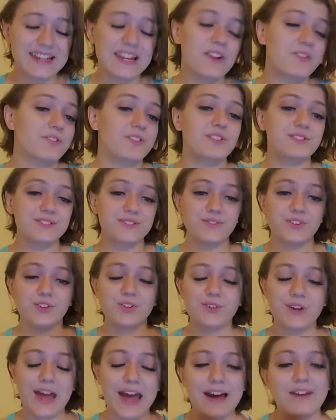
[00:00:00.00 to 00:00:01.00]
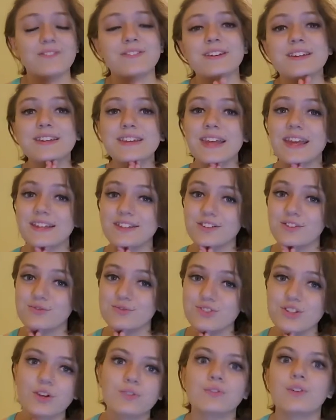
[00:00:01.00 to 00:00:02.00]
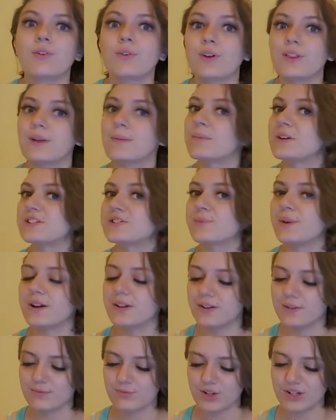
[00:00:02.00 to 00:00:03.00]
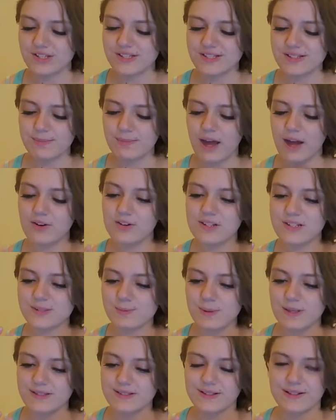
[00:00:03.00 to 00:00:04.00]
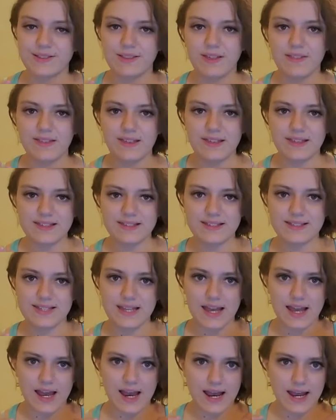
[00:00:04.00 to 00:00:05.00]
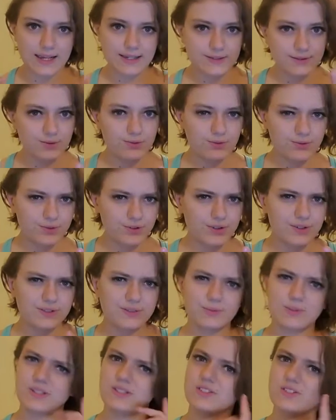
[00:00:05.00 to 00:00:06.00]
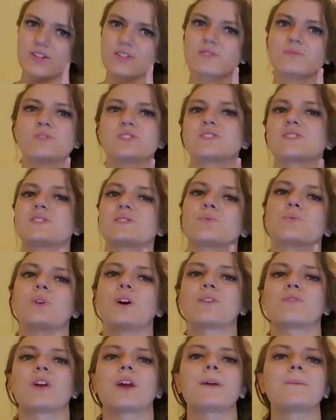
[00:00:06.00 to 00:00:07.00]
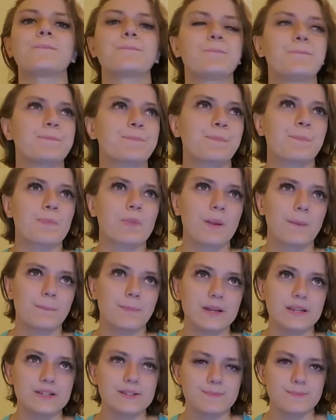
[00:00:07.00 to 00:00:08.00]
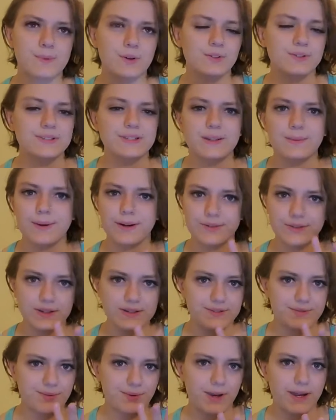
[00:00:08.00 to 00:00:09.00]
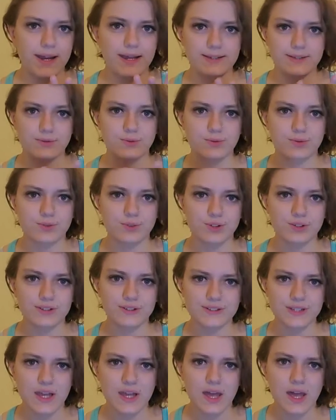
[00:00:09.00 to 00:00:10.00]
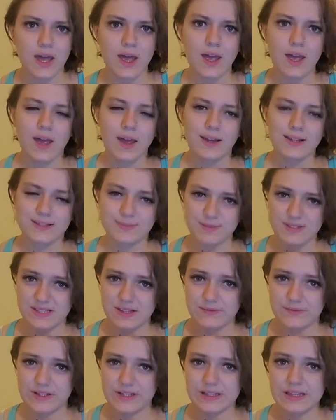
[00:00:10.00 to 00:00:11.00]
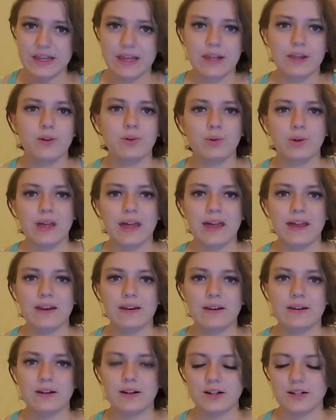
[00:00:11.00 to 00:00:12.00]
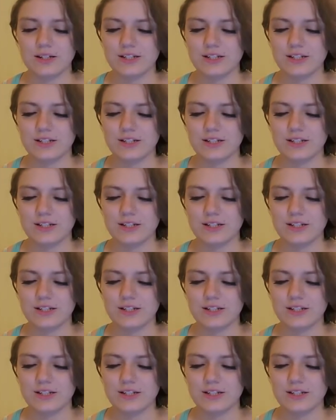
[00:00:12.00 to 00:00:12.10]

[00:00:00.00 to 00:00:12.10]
Now, for those of you who haven't and you don't know all that much about it, what it's about is basically these high school girls. Well, it starts with just the one, right? But it's mostly about these three high school girls, specifically, who get